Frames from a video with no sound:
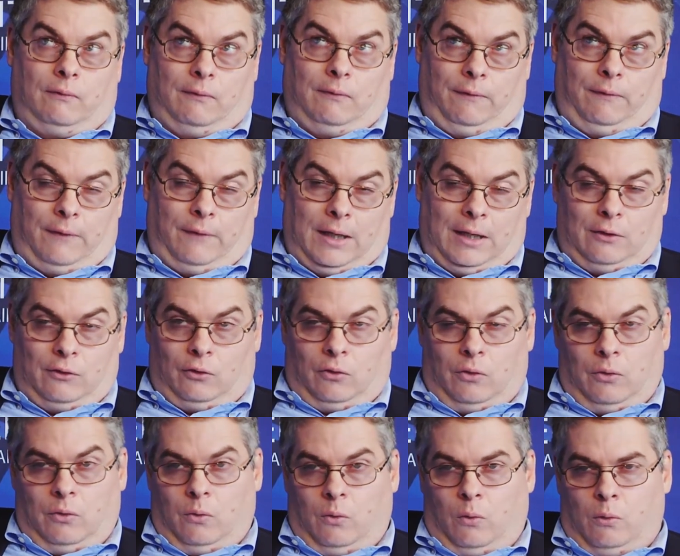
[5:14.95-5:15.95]
phase
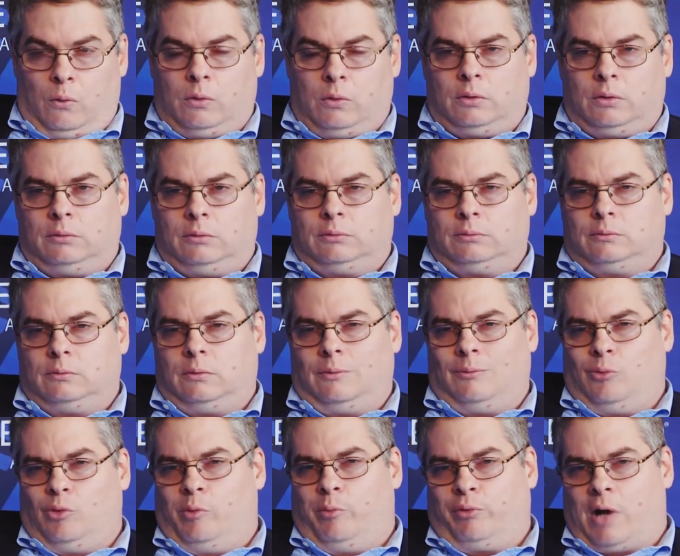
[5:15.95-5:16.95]
two
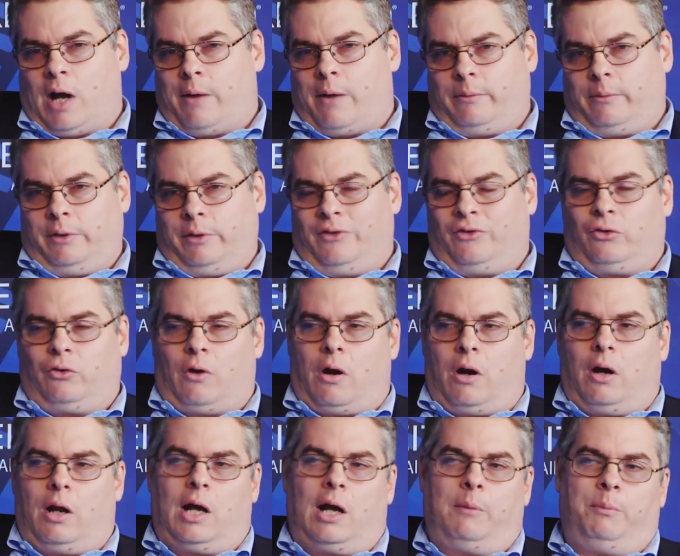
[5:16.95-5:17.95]
will probably
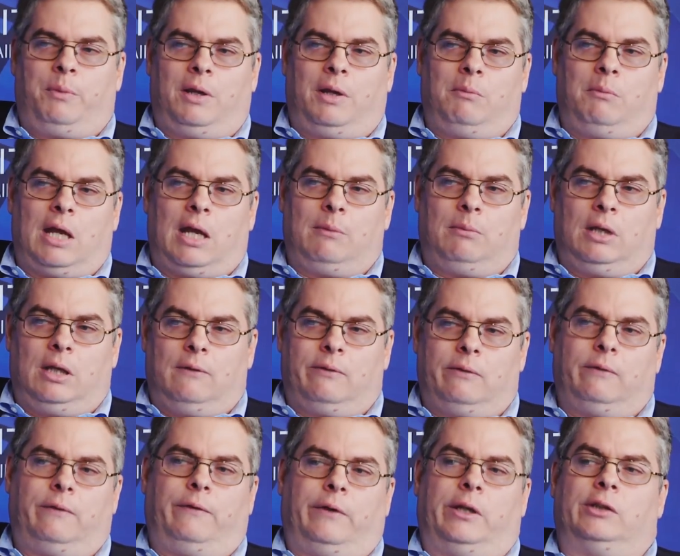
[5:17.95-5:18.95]
start up and maybe
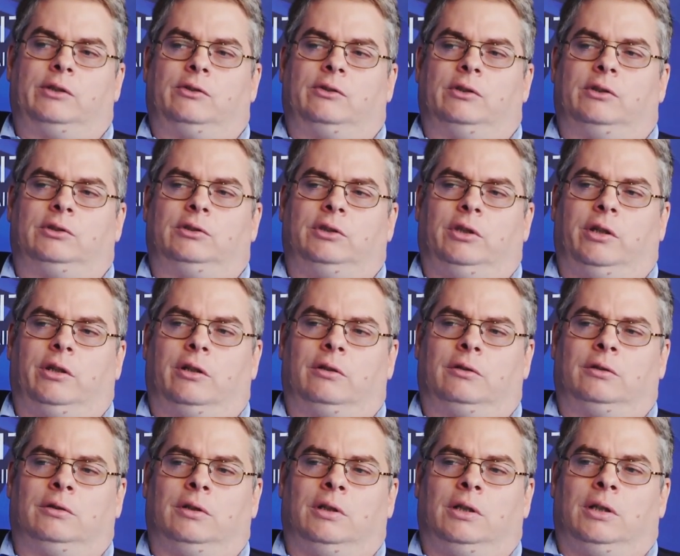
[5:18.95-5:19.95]
even finish this
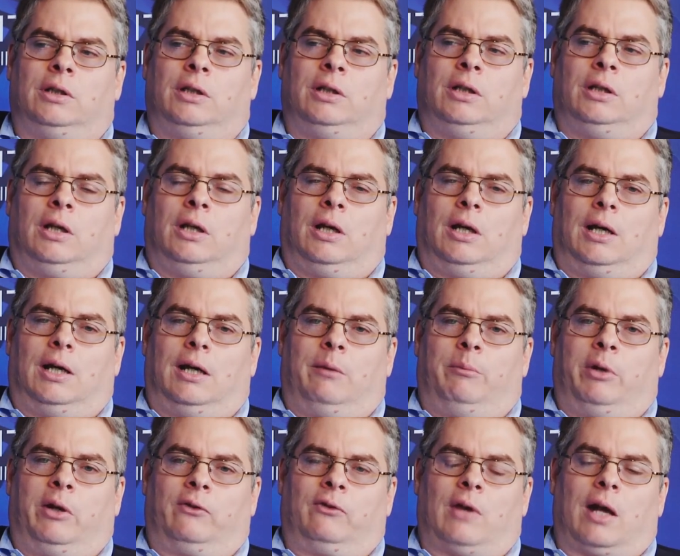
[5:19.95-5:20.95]
year, uh,
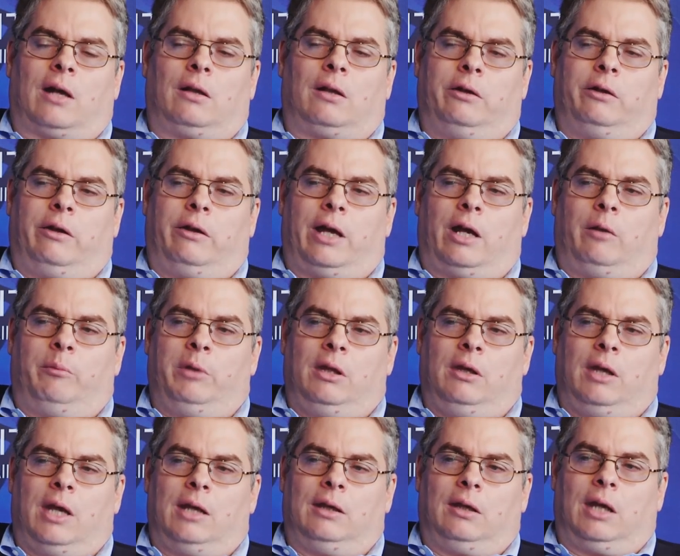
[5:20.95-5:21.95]
but it's not clear that'll be
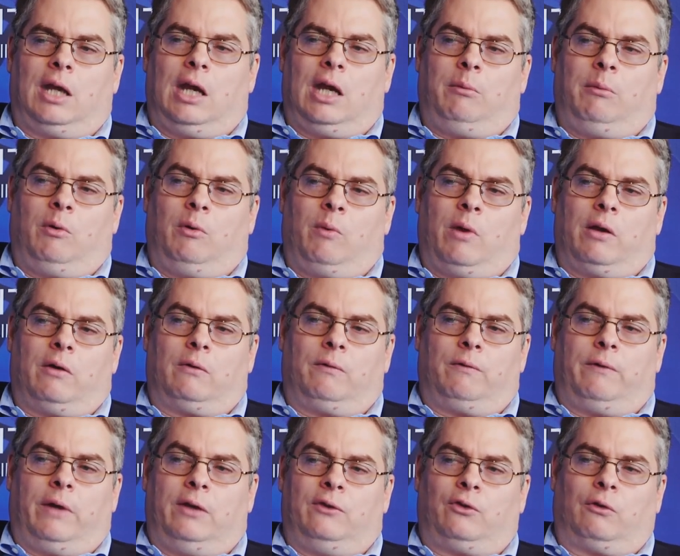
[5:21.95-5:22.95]
the end game and whether
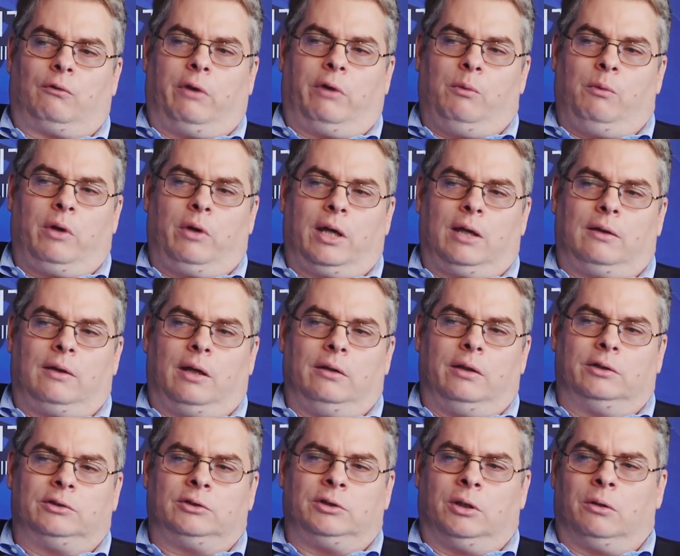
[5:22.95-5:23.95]
phase three will get done
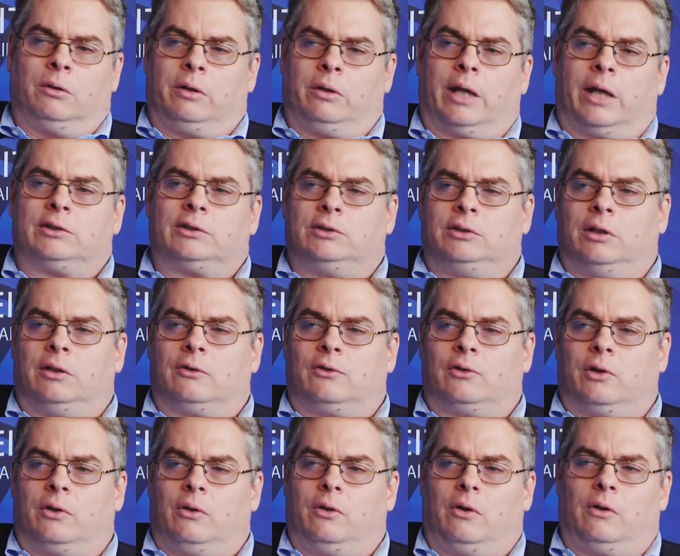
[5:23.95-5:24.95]
this year or next year.
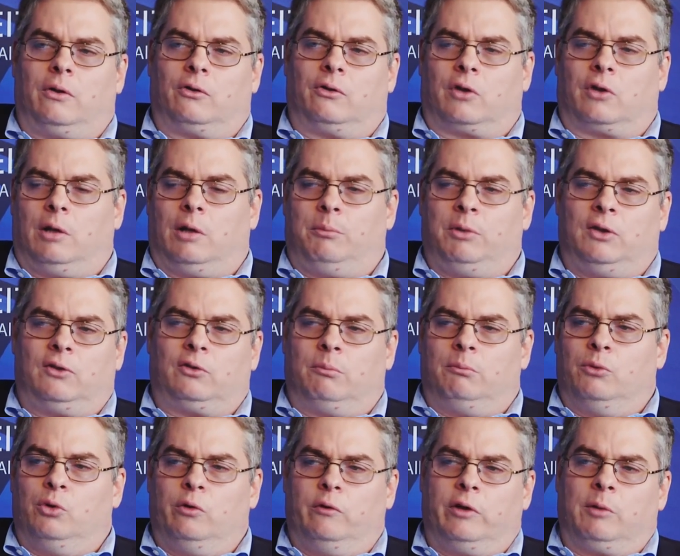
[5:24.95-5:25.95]
So th there's going to be
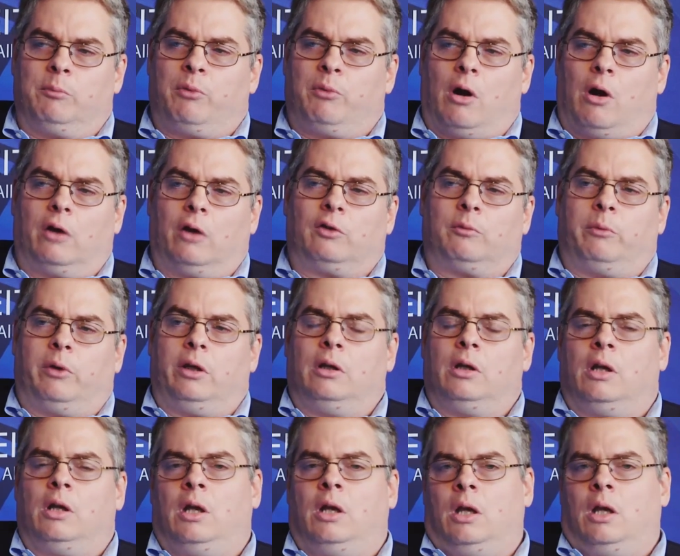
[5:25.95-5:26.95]
some moving parts, but
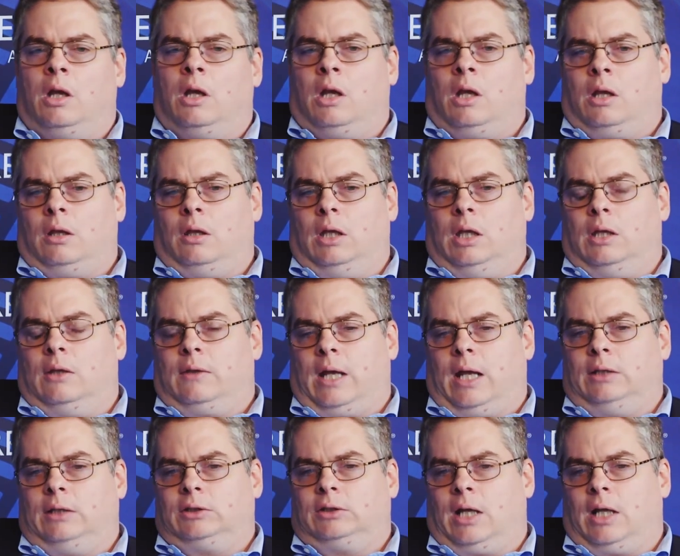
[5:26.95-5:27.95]
the
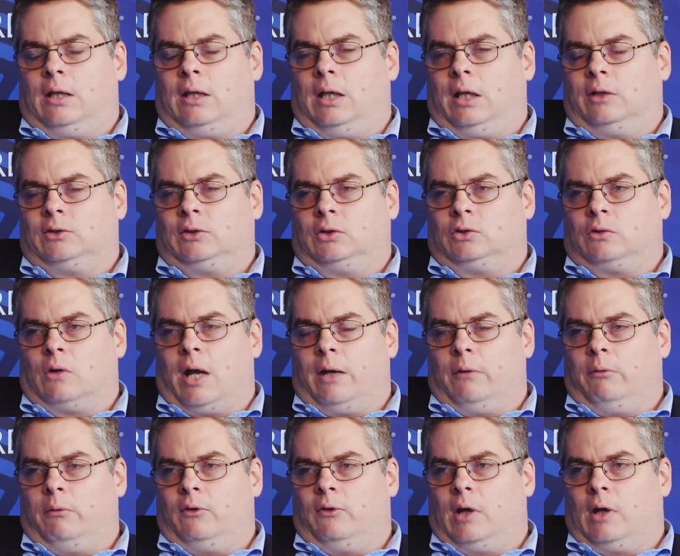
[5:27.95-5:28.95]
intention, I think, is to try
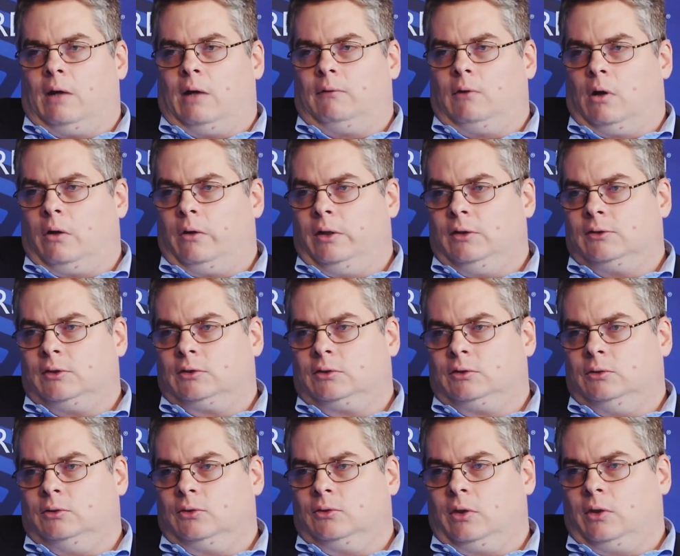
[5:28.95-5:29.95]
and resolve all these
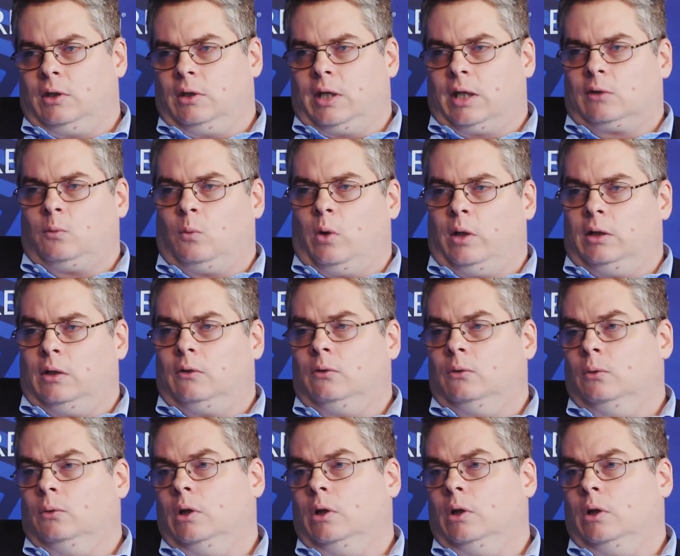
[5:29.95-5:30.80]
issues in the next one to two